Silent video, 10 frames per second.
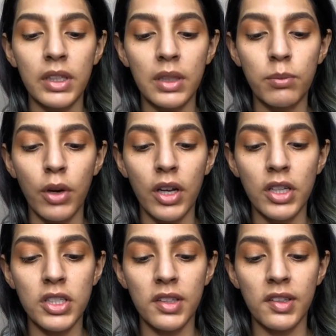blending
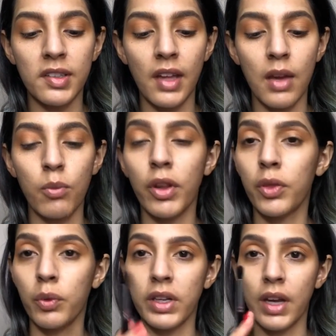brush. This is
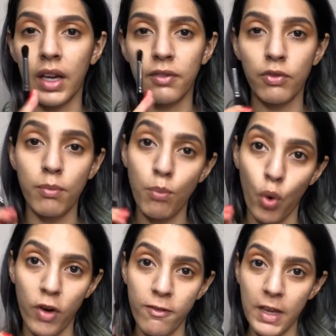M139 from
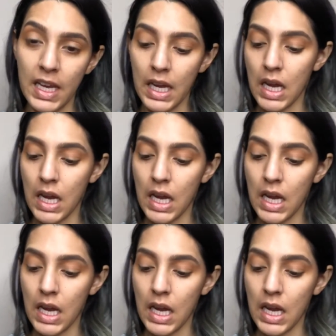Morphe.